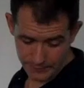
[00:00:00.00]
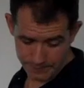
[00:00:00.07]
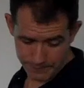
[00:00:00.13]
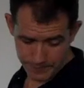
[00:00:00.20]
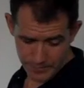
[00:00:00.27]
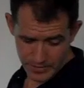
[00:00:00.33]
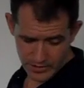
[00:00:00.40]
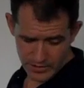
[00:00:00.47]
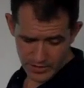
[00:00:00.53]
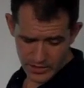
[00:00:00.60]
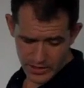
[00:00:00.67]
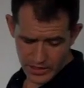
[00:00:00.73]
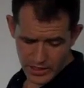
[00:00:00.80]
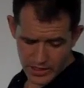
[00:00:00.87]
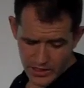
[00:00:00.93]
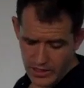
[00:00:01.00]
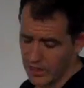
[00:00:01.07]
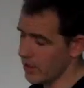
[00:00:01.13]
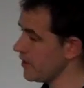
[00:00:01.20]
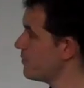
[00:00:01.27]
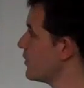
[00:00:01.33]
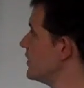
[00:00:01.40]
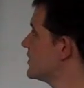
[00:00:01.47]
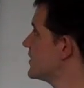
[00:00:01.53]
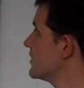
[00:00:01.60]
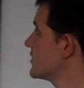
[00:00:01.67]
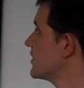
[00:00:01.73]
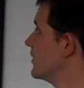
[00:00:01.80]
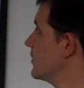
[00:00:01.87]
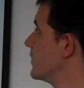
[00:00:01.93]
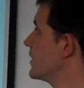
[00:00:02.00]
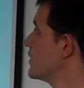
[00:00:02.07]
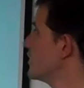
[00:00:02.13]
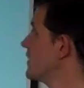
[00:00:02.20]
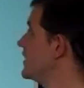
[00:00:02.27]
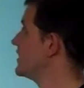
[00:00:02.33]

So, high protein, so we've